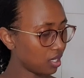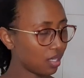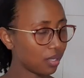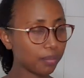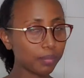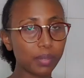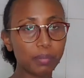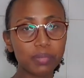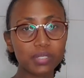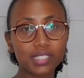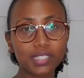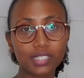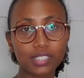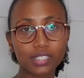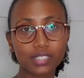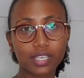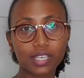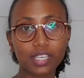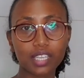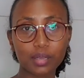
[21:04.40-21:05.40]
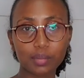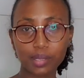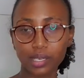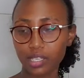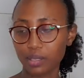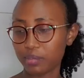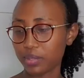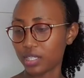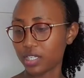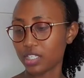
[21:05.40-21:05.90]
but Mr. Shindangi went to
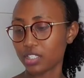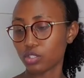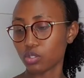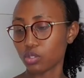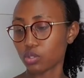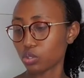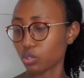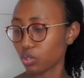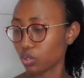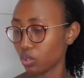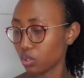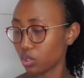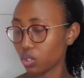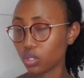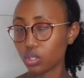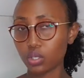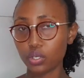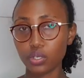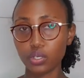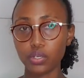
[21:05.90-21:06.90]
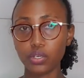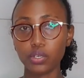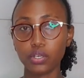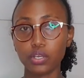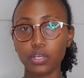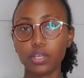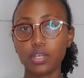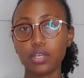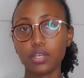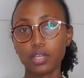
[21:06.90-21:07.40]
MINISO, so
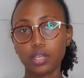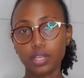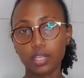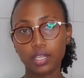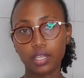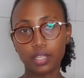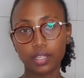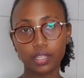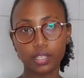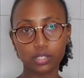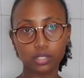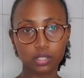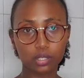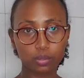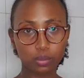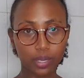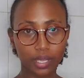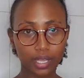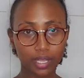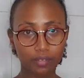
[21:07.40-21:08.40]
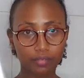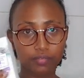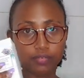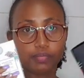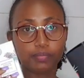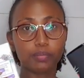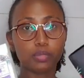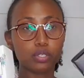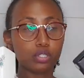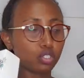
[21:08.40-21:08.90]
that's why
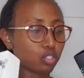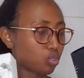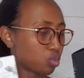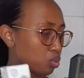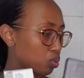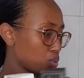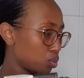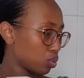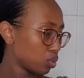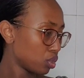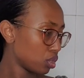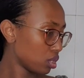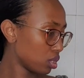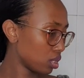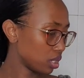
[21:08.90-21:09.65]
I've bought two.